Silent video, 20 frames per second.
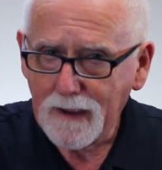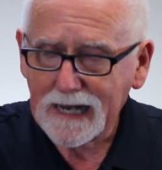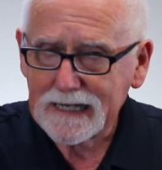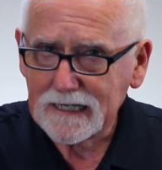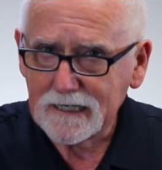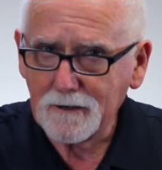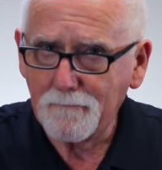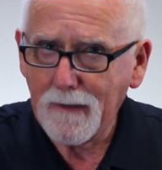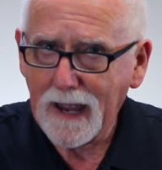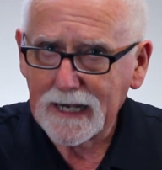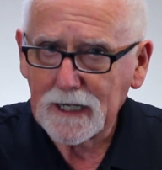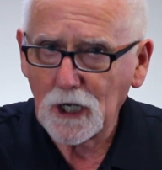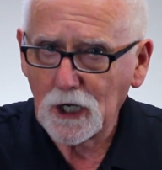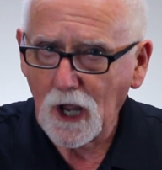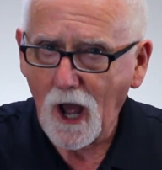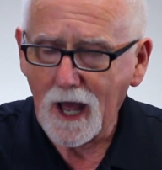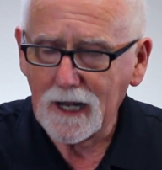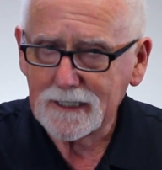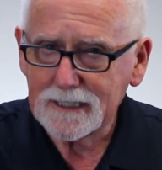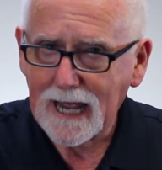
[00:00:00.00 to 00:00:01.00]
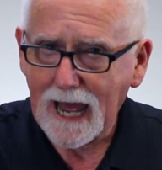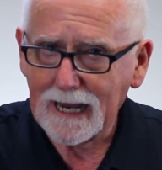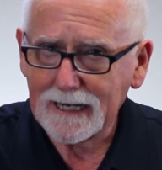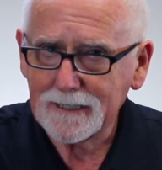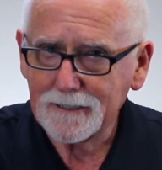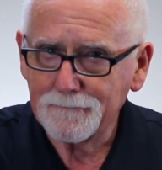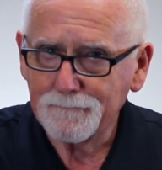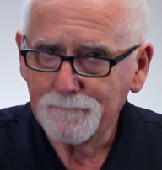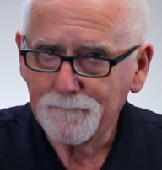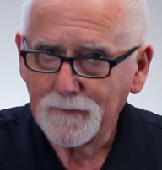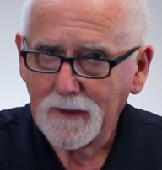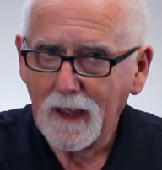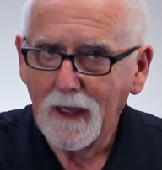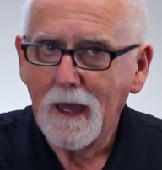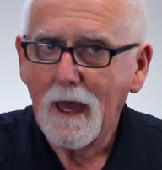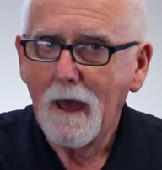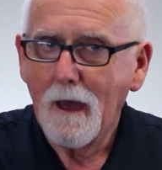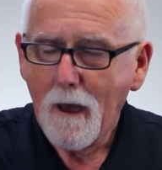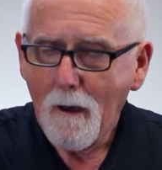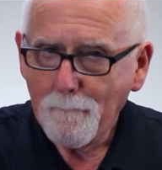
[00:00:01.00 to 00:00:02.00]
metal-to-metal contact.
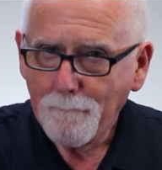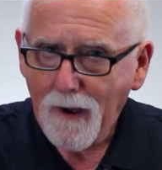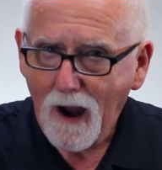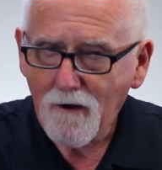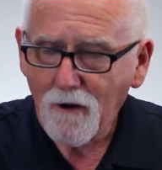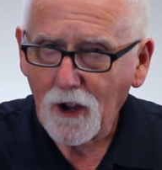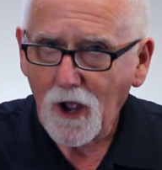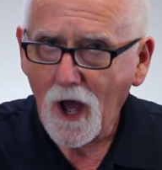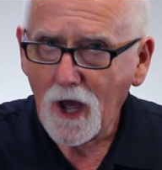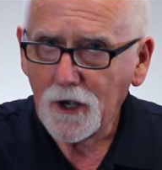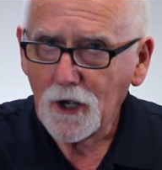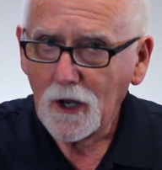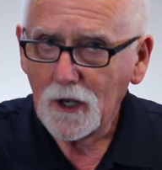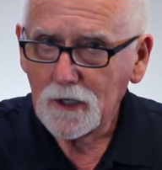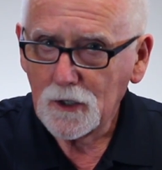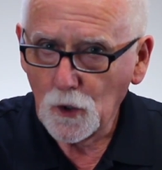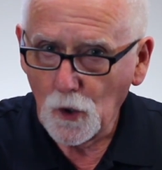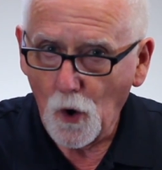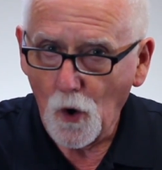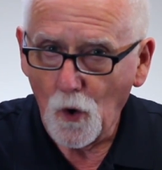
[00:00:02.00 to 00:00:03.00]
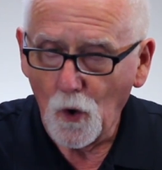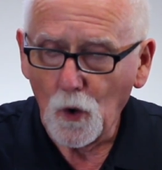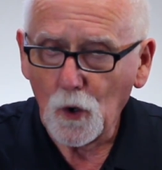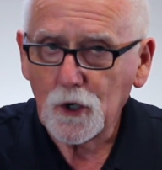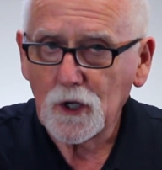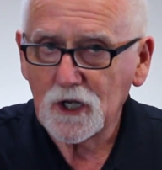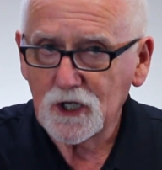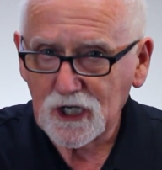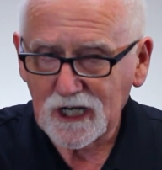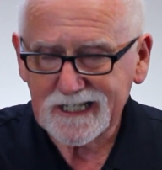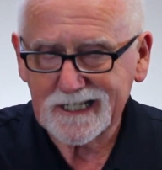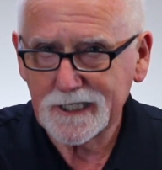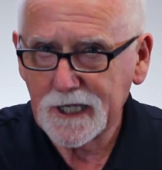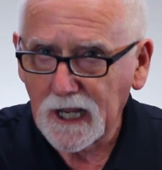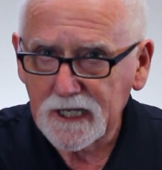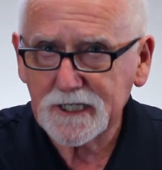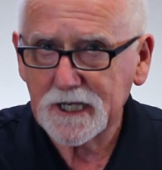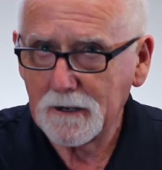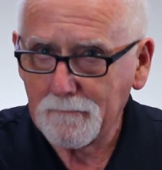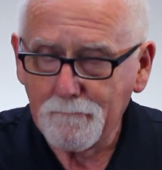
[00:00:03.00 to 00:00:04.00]
Paragon Gold just
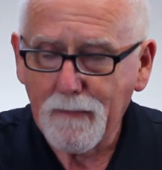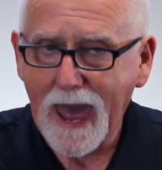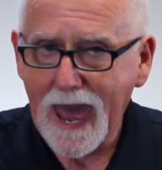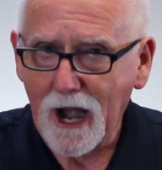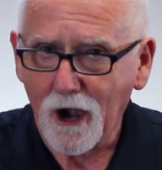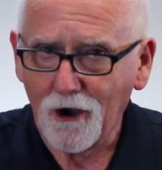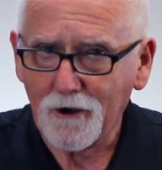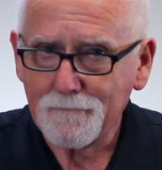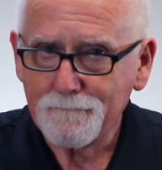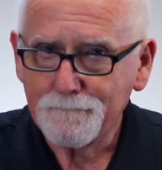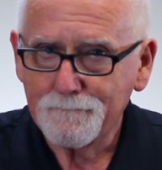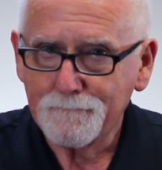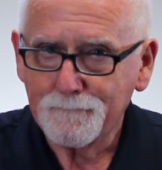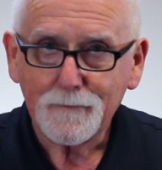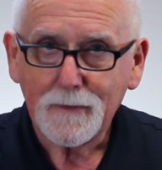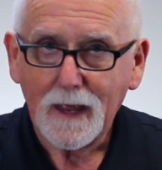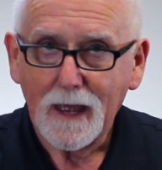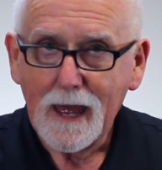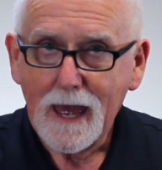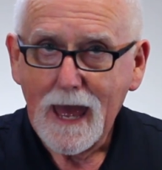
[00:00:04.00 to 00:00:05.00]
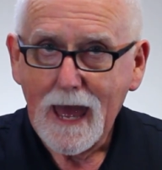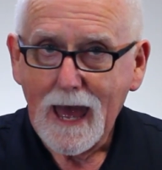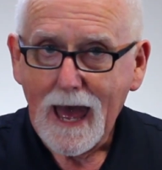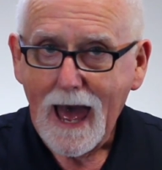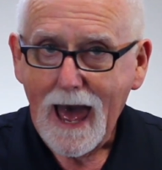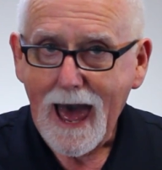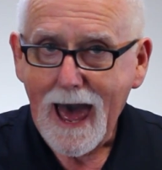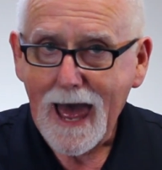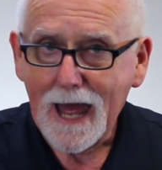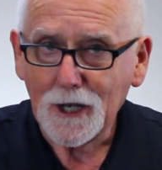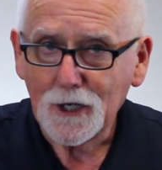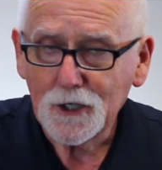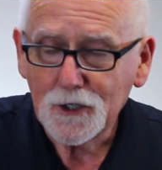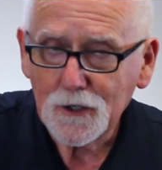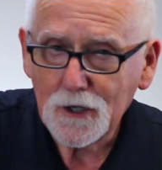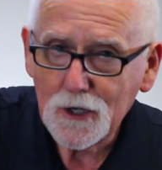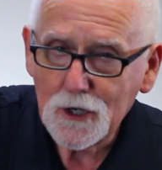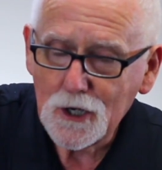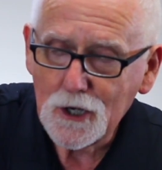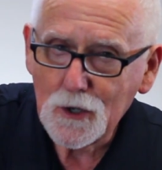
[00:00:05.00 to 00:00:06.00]
does it better. And
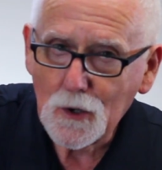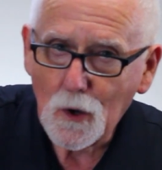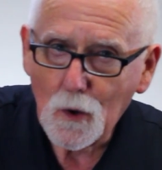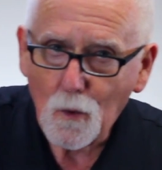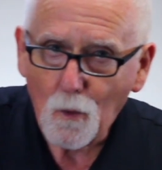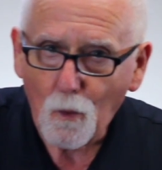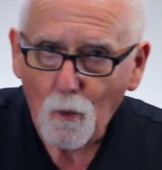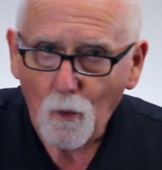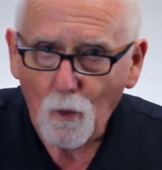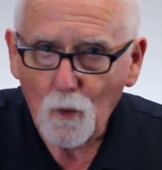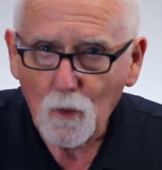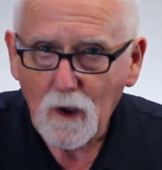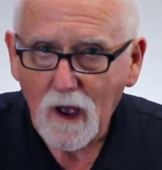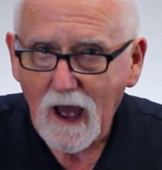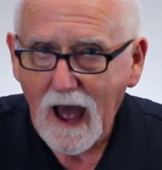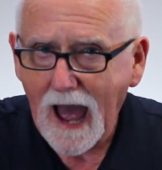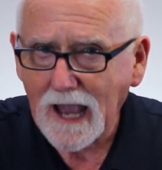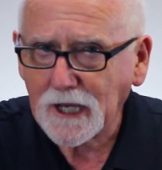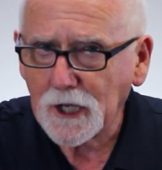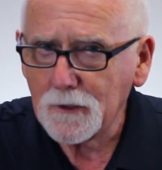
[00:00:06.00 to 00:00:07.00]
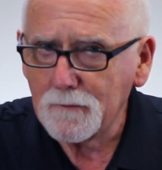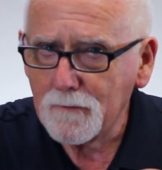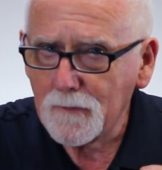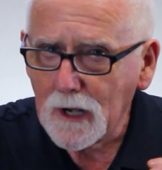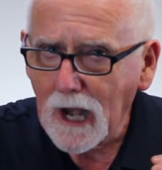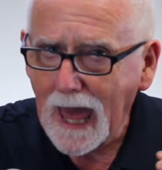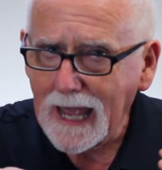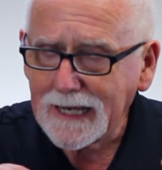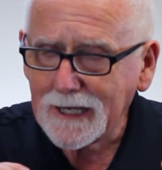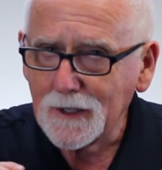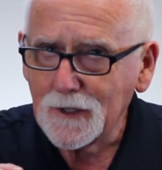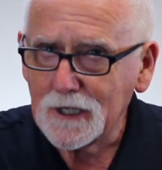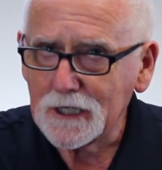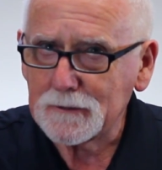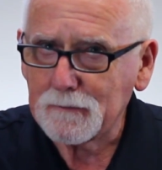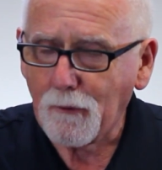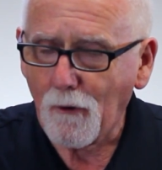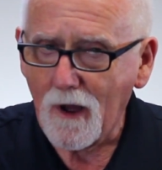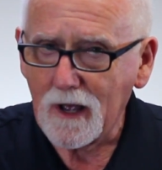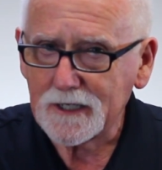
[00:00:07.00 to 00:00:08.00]
I can liken
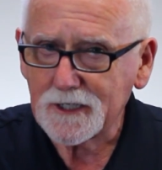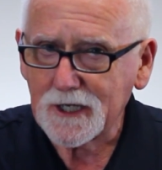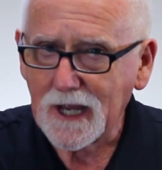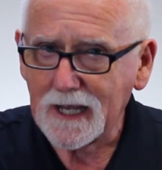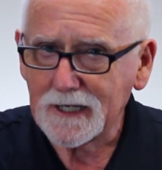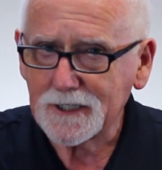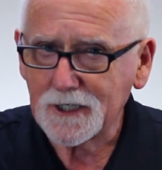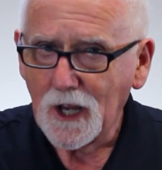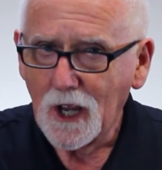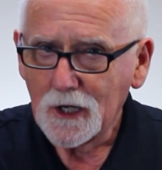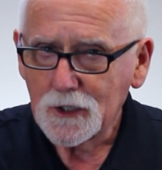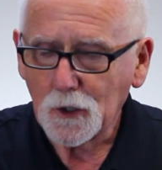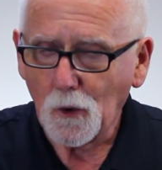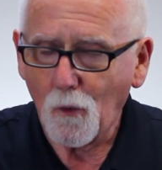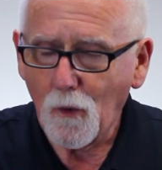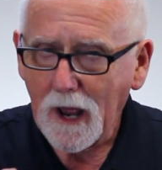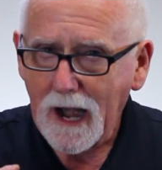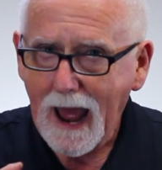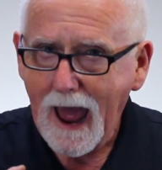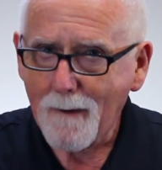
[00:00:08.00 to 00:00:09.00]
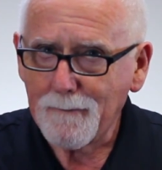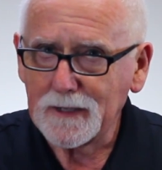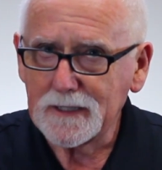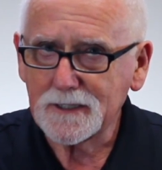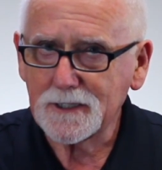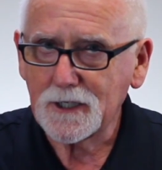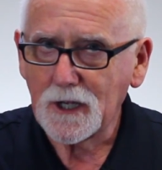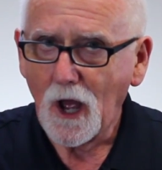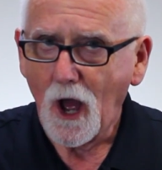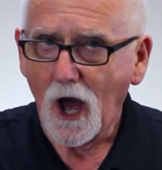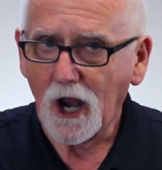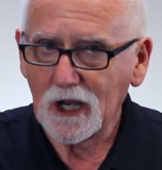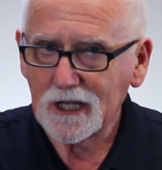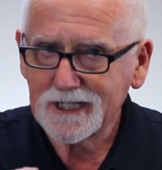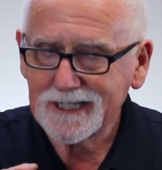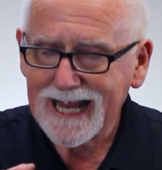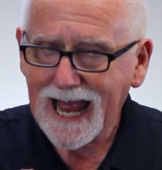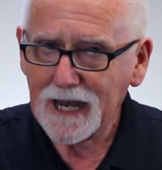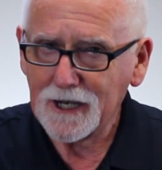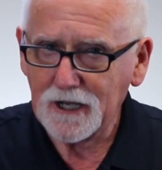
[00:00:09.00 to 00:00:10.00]
this process to what happens on a
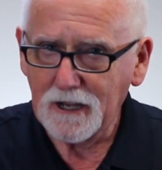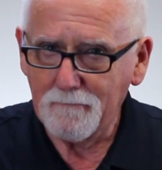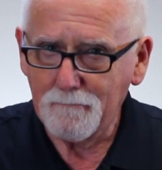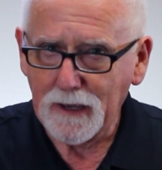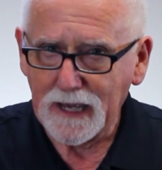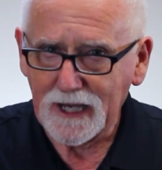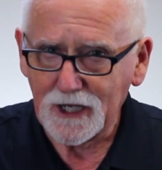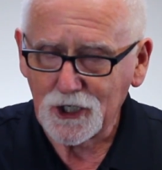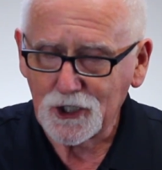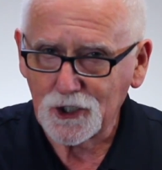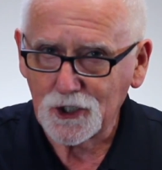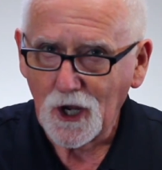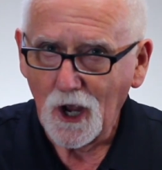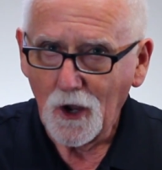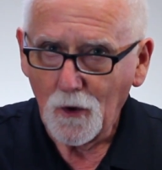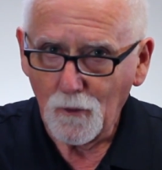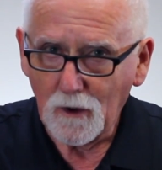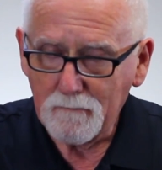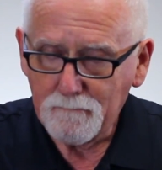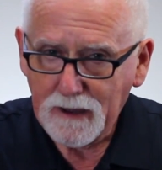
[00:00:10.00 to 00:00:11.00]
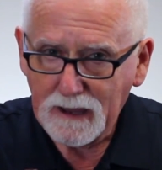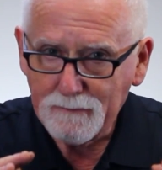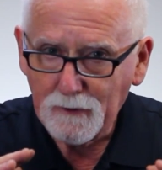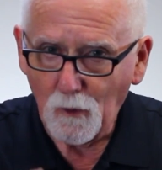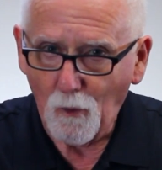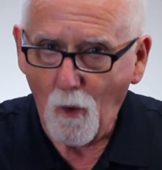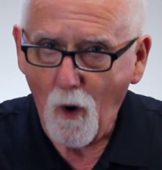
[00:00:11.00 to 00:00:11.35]
sandy beach when people